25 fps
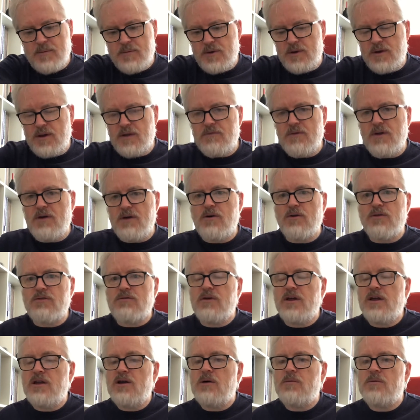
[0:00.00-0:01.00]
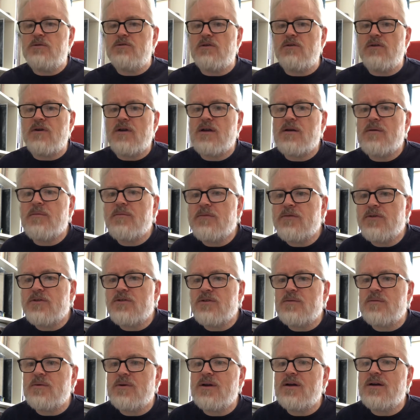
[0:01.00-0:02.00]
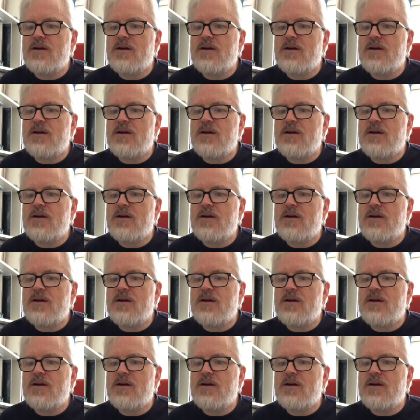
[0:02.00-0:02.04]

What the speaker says: And I've now got 3 copies of it for some.